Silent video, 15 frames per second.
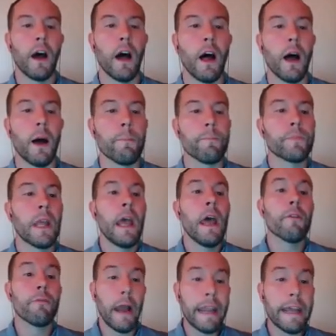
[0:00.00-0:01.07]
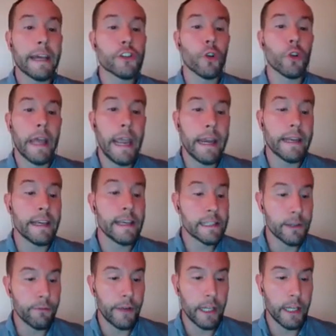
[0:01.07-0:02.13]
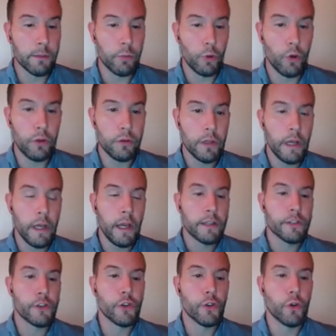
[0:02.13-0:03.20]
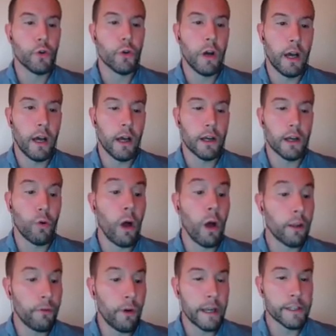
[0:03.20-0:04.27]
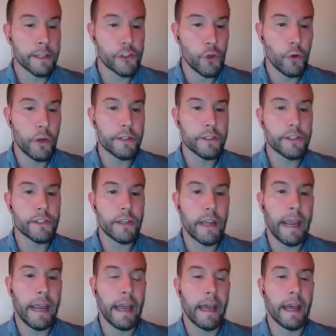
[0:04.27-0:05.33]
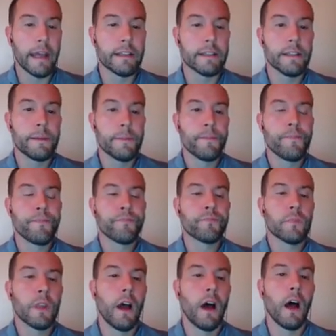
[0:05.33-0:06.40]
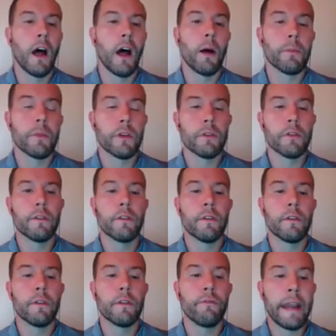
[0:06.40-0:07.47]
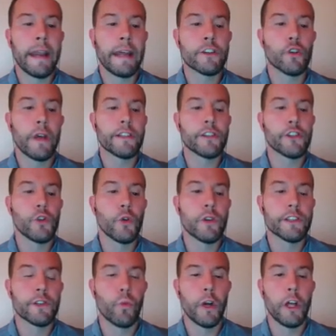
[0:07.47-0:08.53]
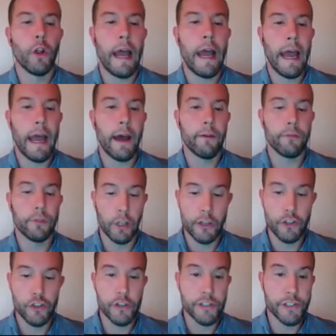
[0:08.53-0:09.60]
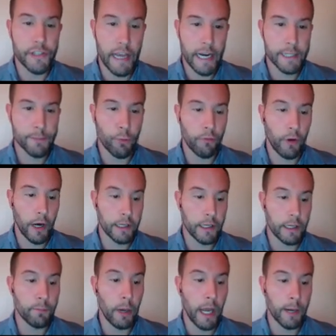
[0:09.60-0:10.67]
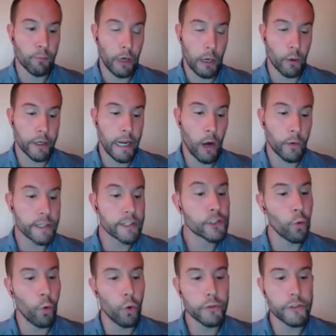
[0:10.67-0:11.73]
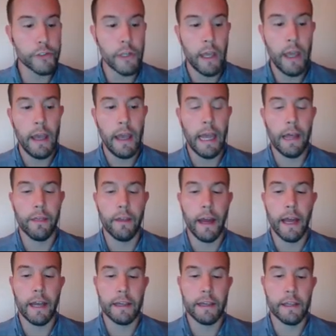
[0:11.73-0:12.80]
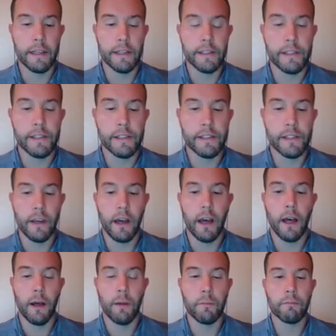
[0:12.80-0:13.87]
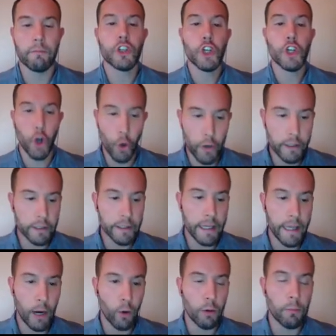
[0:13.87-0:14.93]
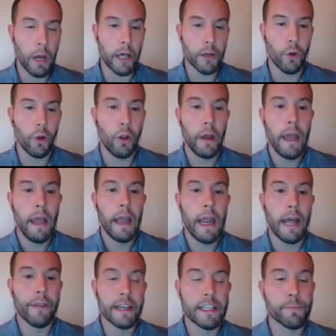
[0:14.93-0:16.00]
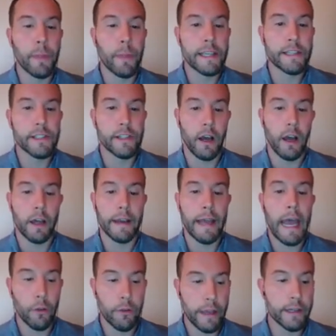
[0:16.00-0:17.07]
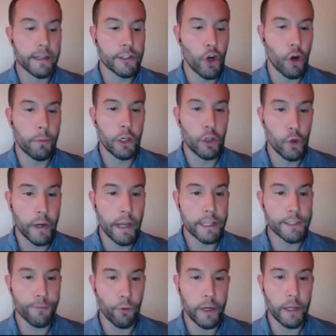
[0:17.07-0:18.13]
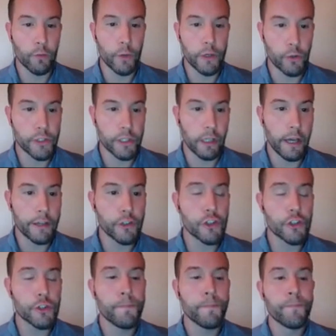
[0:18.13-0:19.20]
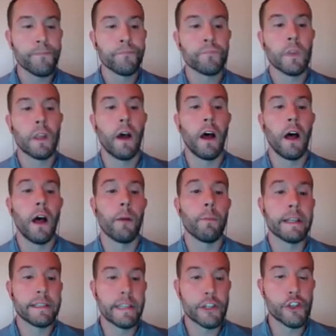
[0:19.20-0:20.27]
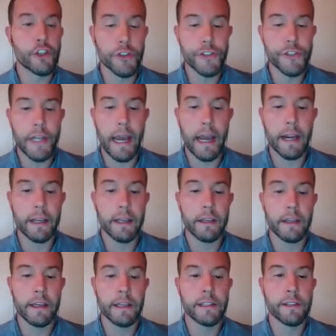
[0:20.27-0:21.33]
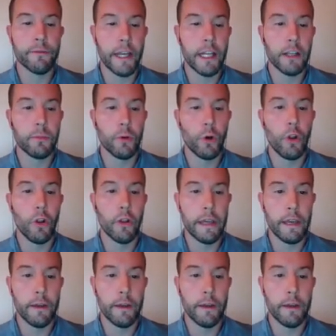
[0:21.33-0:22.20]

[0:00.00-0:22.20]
Um, financial aid is available to uh, qualifying students, and um, Financial aid students will have lunch and snacks provided by Broward County Schools, and that is um, currently our model, and that is based on how they determine who gets free and reduced lunch. Um, additional snack is available